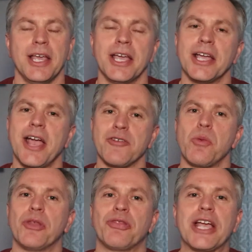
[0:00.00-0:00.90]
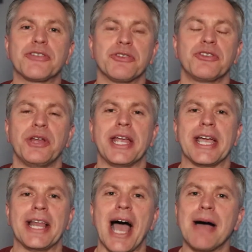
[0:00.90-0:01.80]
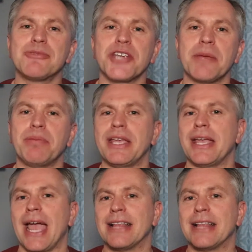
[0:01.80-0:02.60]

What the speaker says: Hey everyone, thanks for tuning in. I'm JP,